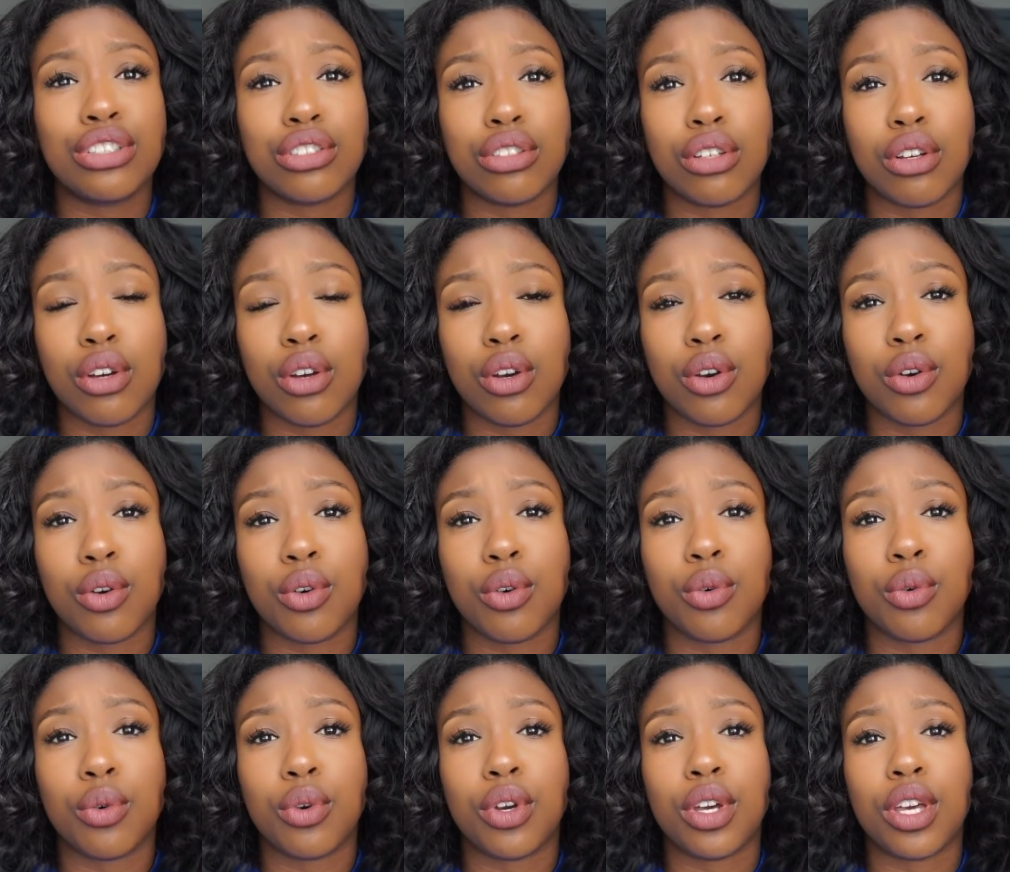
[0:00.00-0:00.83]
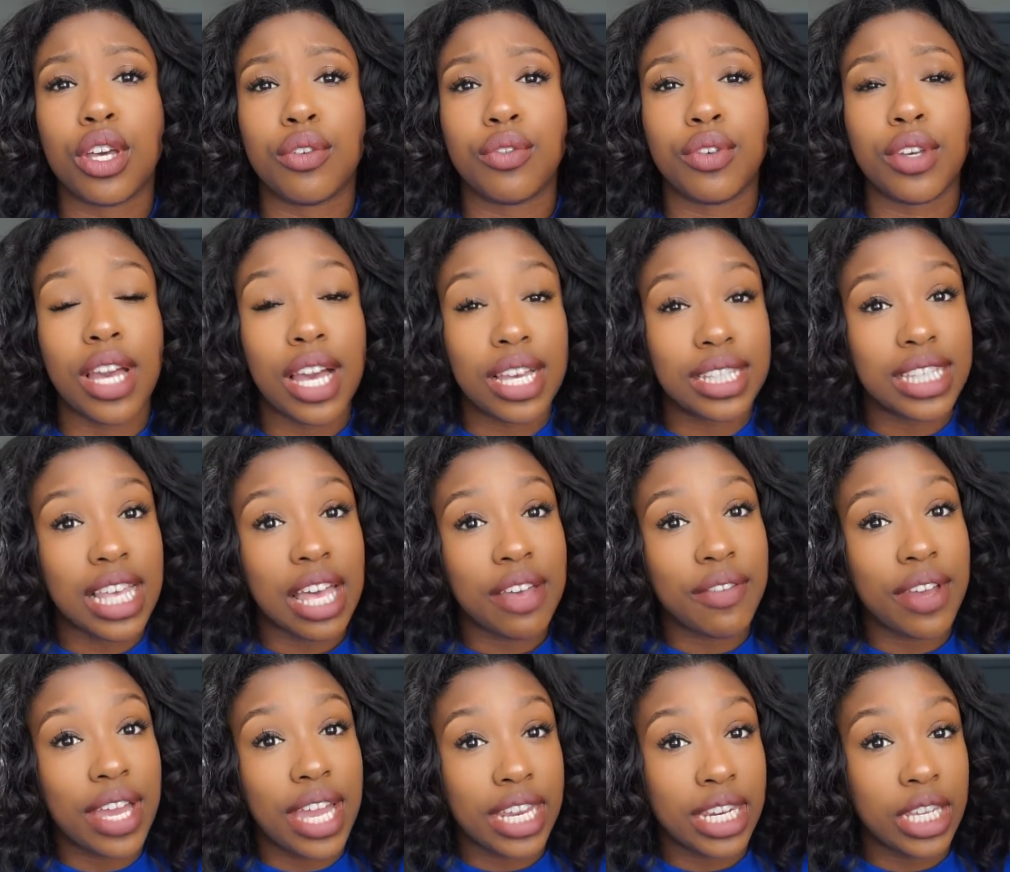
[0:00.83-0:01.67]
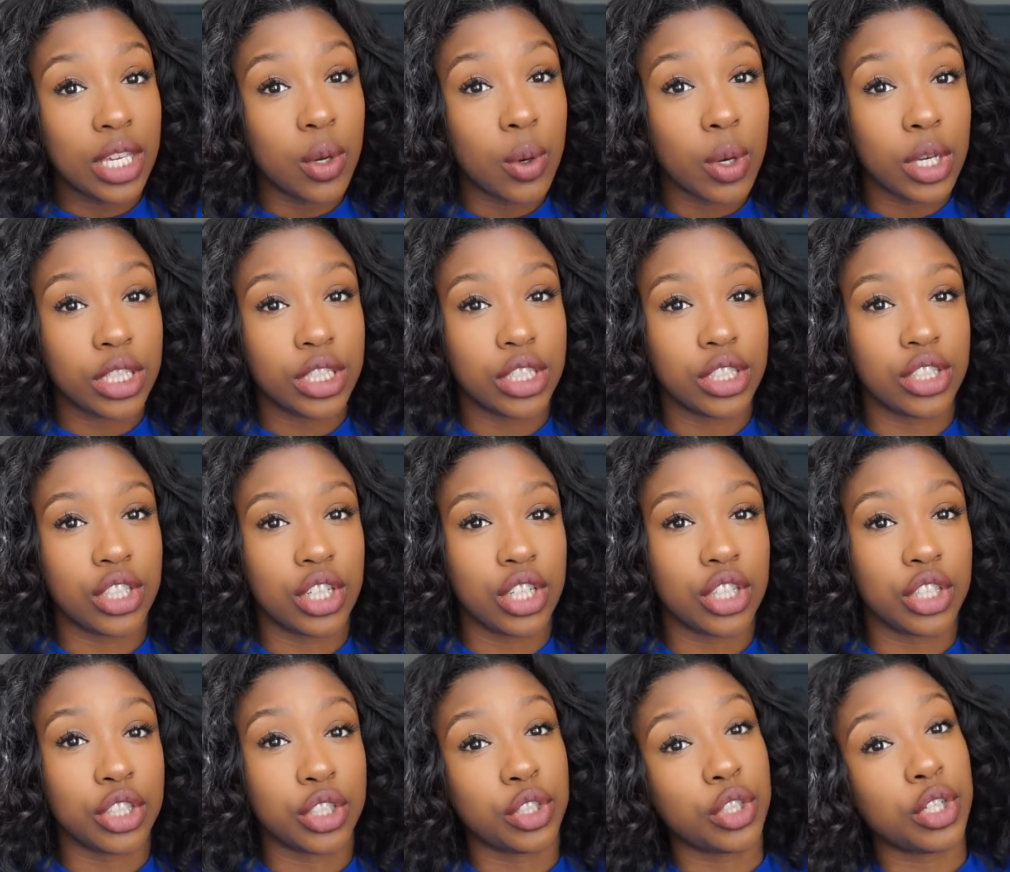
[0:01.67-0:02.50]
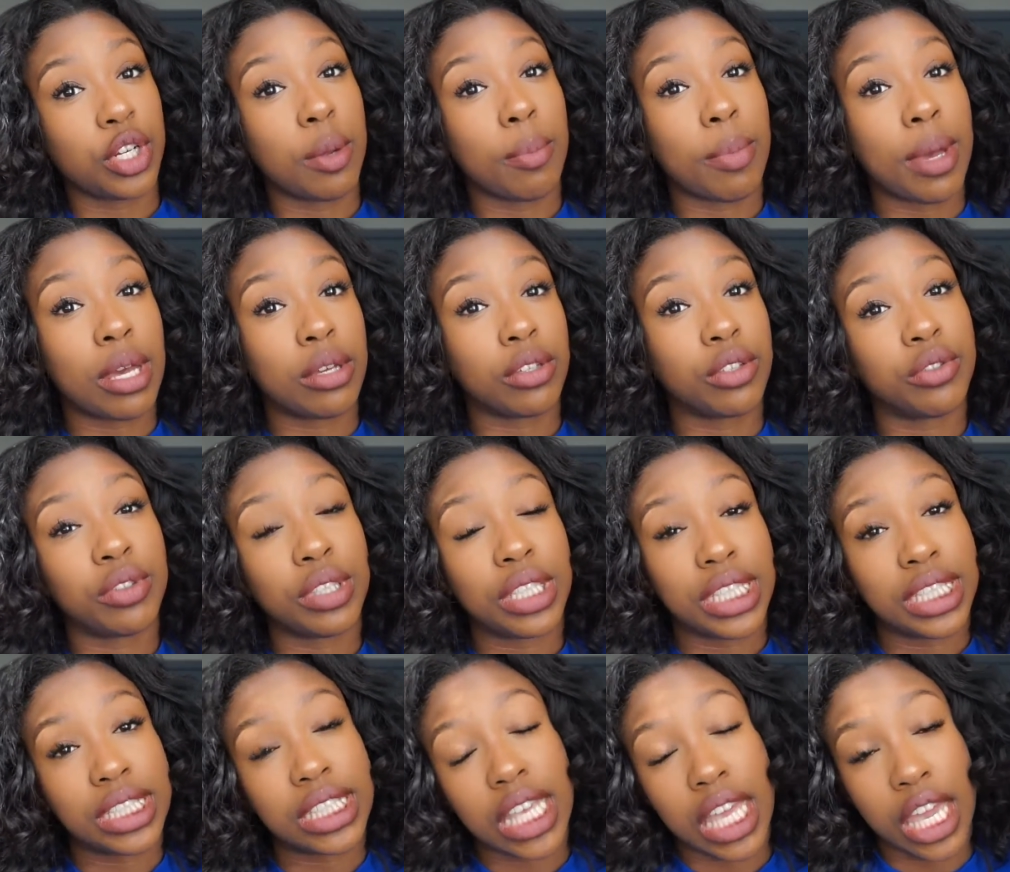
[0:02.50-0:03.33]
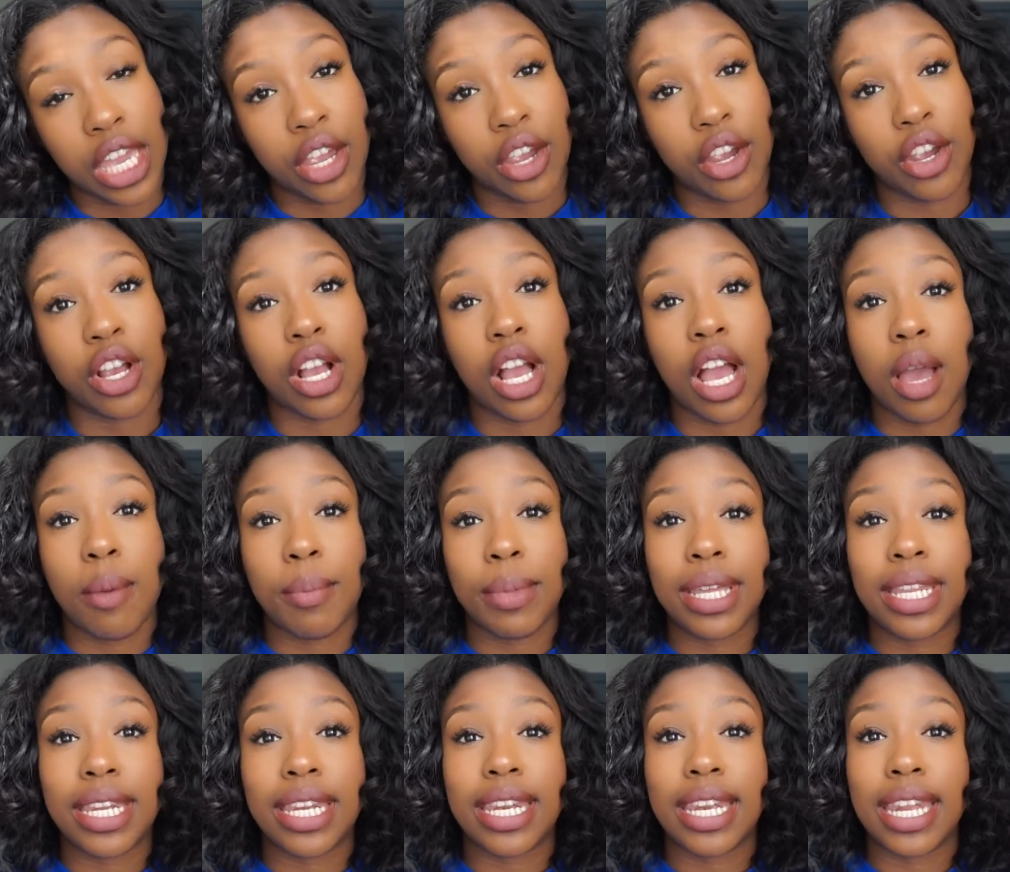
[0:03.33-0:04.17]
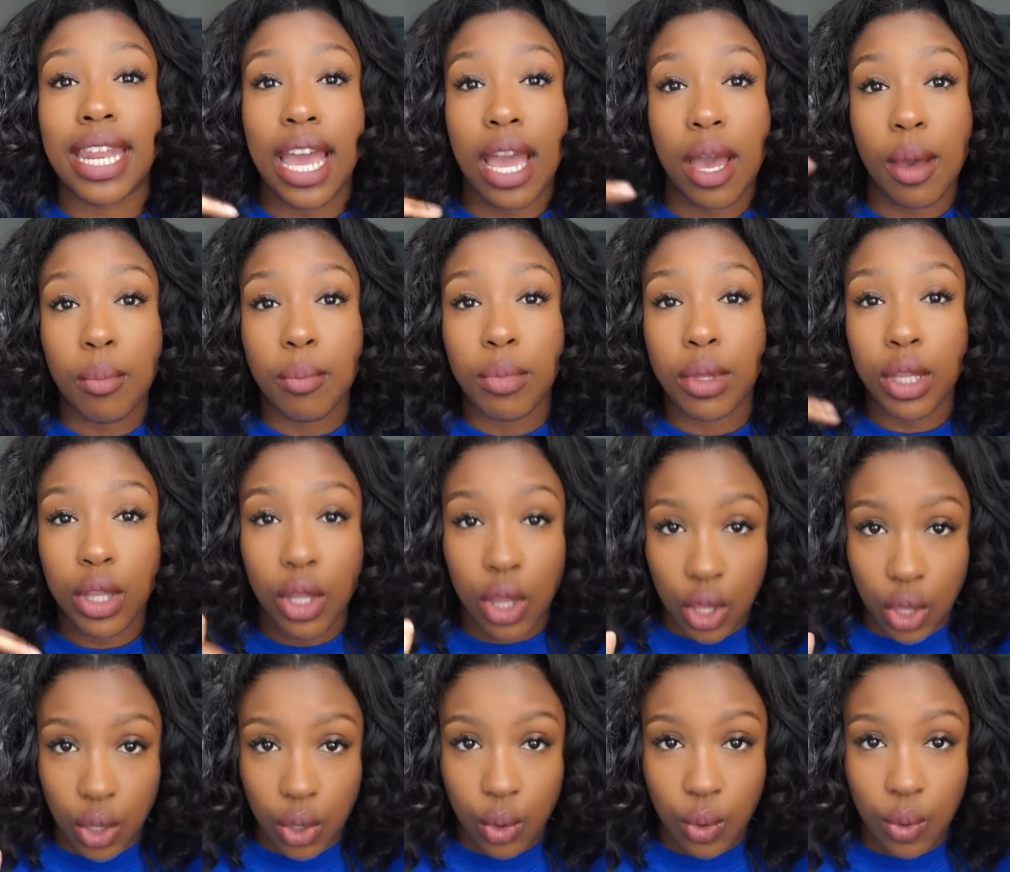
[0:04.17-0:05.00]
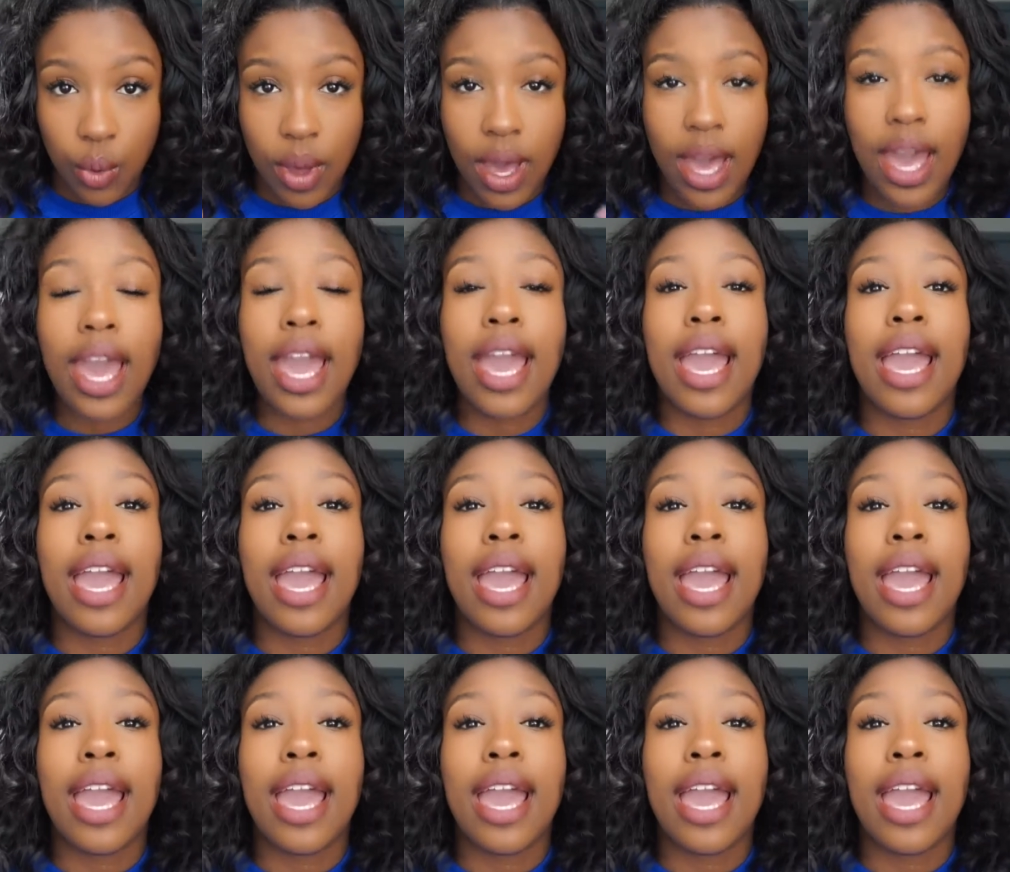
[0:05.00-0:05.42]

So if you guys have any questions or concern about Unice's hair, comment down below,